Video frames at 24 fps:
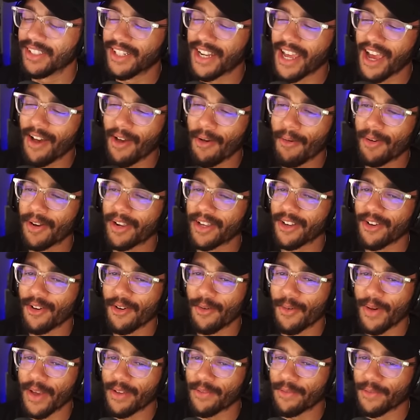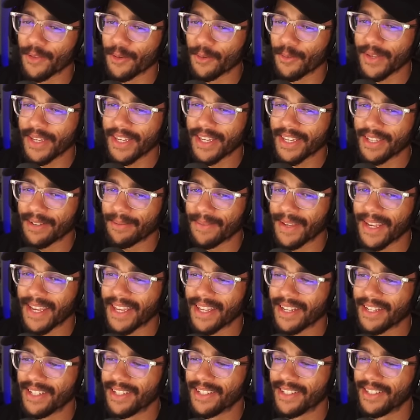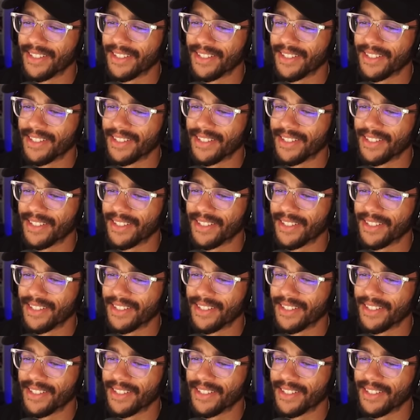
now I want to go away for the weekend, man.